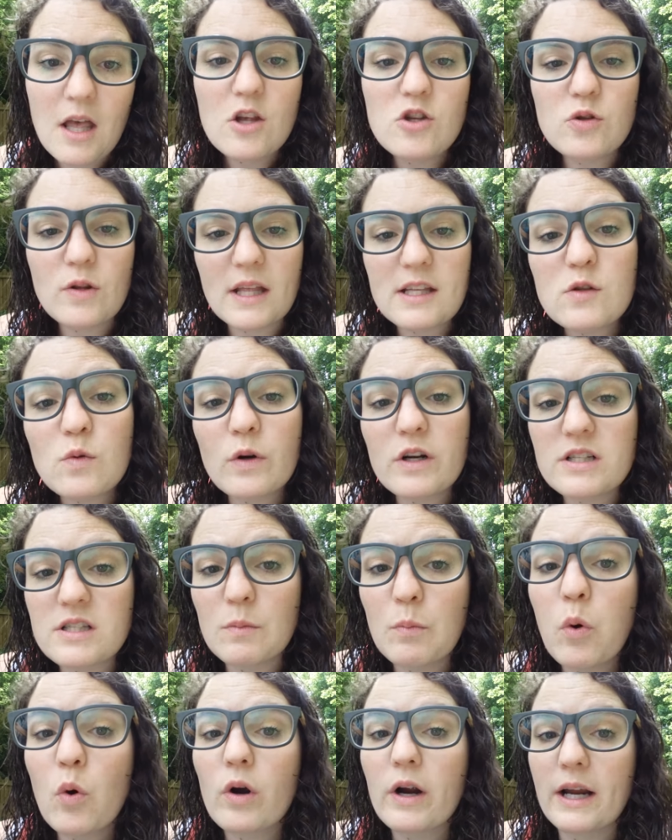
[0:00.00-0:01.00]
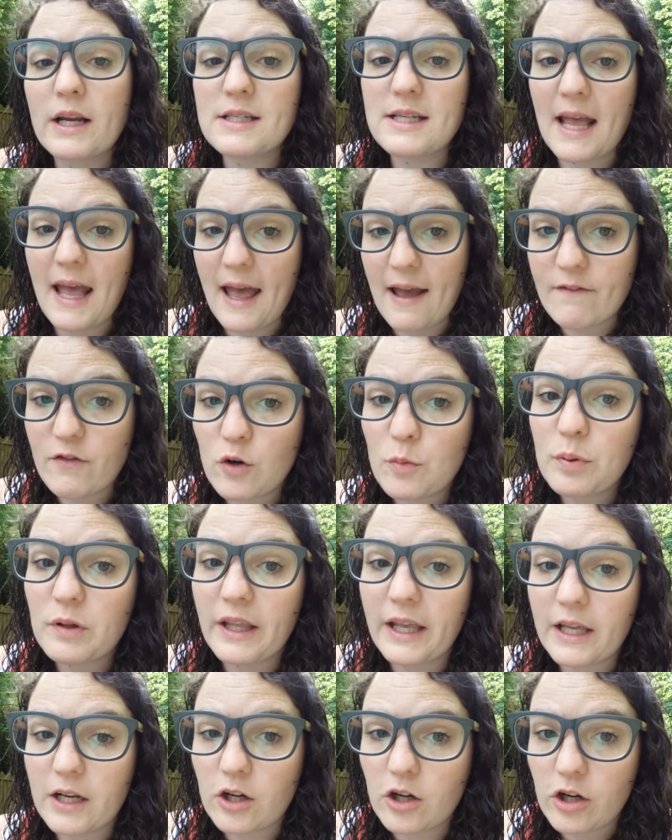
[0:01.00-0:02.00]
So that's where it's important to have your
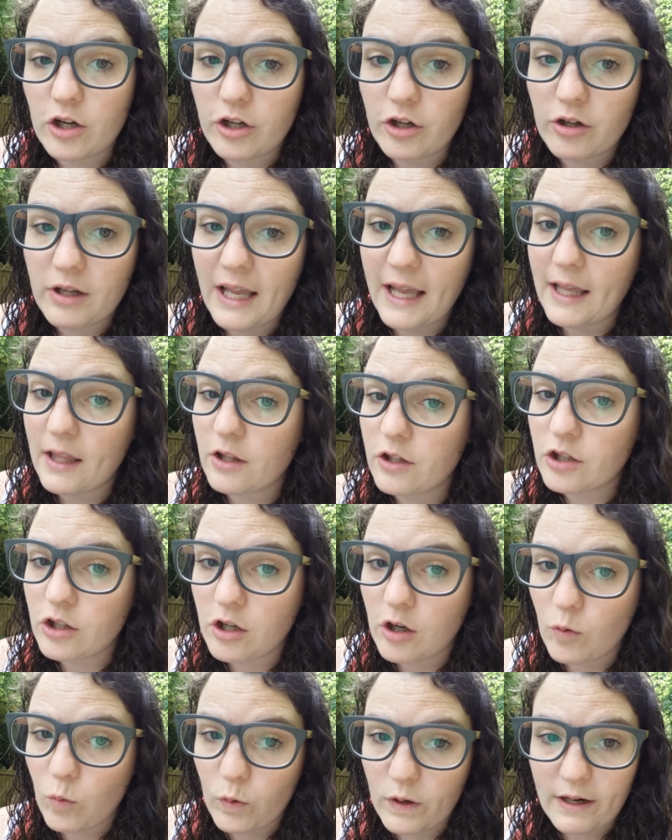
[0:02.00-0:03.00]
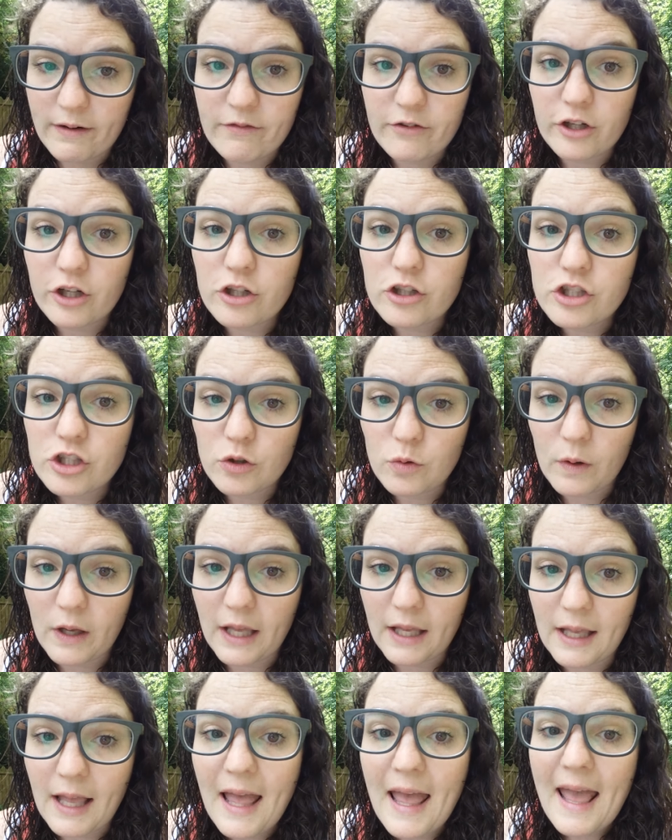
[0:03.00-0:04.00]
planner or your calendar or whatever you're
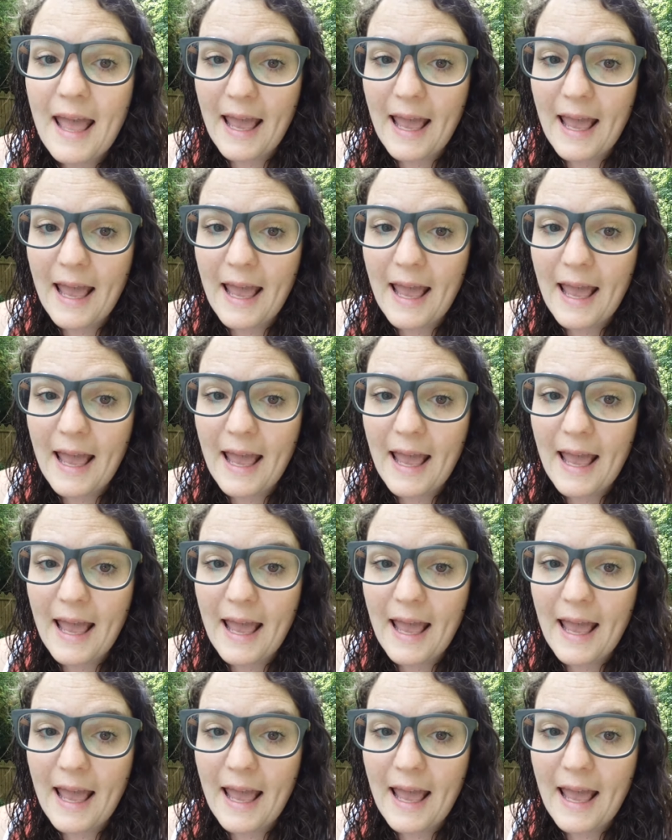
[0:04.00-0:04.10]
doing